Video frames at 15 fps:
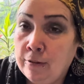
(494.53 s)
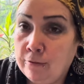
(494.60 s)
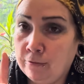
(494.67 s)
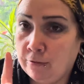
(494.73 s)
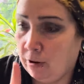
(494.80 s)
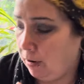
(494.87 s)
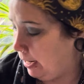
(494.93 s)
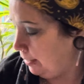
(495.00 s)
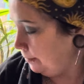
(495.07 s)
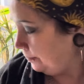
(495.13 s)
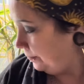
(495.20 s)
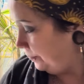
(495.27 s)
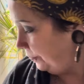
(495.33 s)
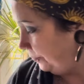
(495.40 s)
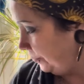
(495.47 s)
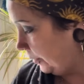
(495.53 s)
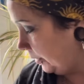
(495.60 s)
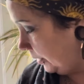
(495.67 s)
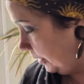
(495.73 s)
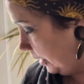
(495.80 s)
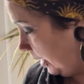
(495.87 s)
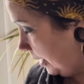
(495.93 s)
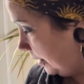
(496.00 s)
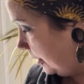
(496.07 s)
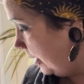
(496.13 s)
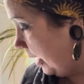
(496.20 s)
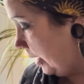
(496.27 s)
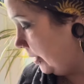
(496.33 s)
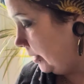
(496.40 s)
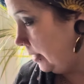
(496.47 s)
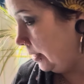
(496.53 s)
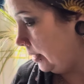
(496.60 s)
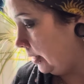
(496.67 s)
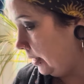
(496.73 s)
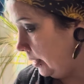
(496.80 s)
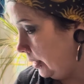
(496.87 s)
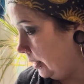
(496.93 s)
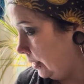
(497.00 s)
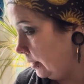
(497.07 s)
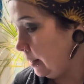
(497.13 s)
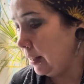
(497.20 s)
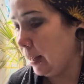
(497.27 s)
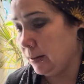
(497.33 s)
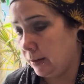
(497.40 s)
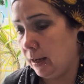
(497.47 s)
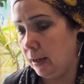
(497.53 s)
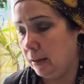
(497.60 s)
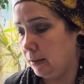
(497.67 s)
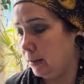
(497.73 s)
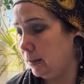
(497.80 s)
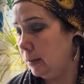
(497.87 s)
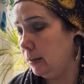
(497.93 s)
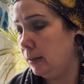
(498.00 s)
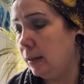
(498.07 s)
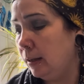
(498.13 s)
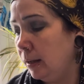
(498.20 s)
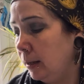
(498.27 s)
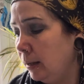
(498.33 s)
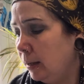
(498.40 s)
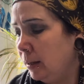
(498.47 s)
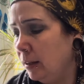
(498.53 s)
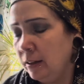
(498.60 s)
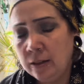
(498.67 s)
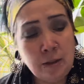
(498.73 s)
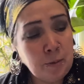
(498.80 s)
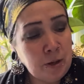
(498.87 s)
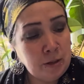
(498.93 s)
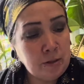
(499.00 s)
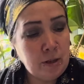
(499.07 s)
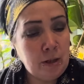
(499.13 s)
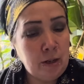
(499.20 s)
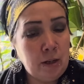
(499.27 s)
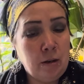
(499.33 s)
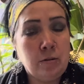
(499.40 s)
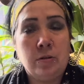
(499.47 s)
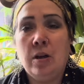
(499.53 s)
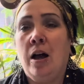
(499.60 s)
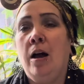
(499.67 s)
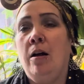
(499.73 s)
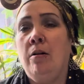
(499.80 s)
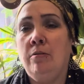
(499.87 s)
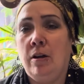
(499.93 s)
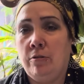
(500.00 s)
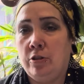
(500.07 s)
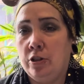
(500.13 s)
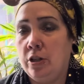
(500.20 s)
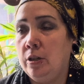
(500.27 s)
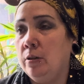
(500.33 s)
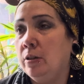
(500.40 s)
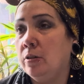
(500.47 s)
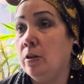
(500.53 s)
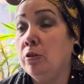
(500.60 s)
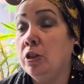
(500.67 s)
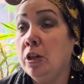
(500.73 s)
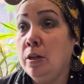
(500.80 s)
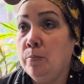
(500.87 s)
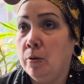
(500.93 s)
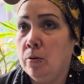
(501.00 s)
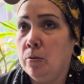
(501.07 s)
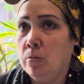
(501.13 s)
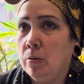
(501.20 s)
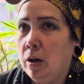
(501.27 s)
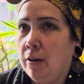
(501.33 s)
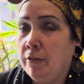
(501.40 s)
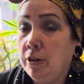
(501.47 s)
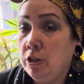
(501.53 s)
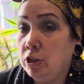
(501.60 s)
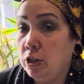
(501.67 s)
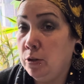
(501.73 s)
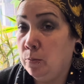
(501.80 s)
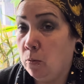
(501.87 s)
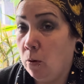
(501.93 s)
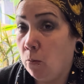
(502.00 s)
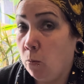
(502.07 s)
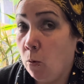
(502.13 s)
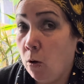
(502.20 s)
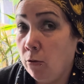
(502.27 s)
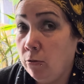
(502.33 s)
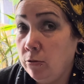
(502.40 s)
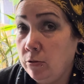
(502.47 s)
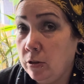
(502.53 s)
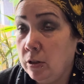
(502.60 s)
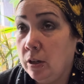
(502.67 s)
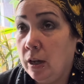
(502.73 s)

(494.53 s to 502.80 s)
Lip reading: Right. And then, no, that's it. Did I buy something else? Oh no, she bought a wand.